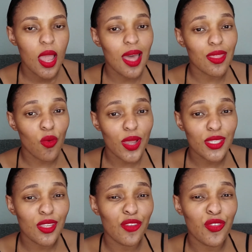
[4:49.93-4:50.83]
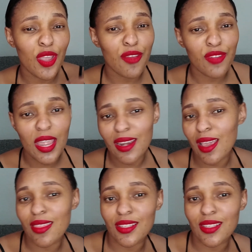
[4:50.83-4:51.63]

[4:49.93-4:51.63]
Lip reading: Otherwise, if you have any other